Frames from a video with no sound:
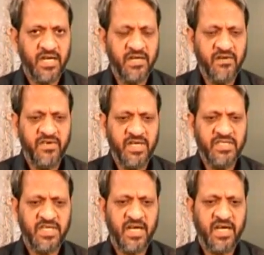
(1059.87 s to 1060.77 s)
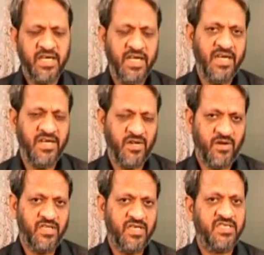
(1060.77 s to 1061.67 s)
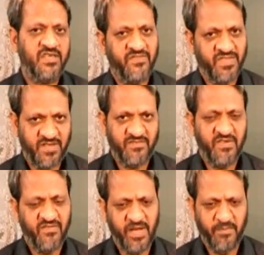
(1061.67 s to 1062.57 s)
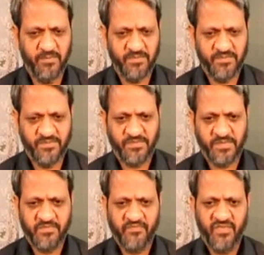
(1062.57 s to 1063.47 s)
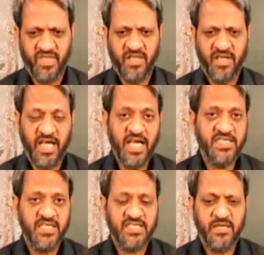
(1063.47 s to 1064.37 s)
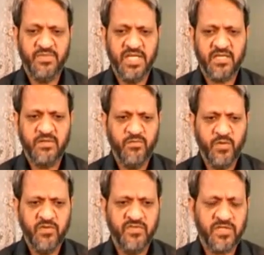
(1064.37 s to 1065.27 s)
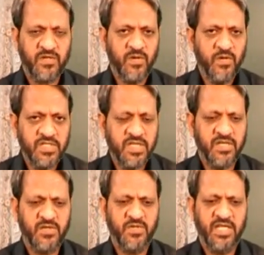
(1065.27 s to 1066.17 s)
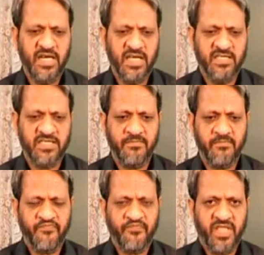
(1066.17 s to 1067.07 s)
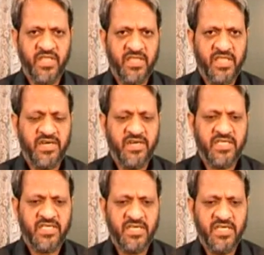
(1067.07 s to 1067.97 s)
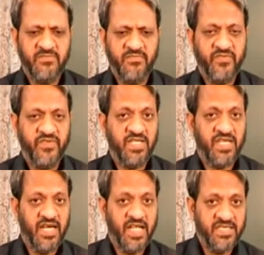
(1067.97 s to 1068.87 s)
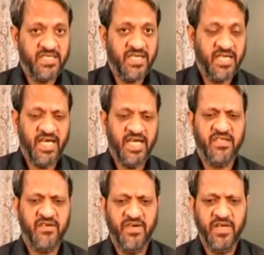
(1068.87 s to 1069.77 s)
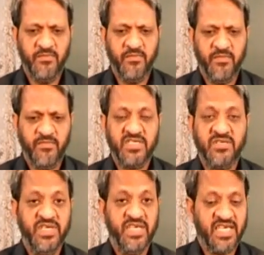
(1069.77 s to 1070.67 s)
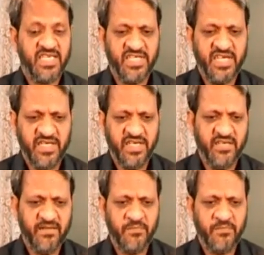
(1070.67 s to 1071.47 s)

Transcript: converge again on the surface of the film. As the subject moves closer to the lens, the distance between the lens and the film must be extended.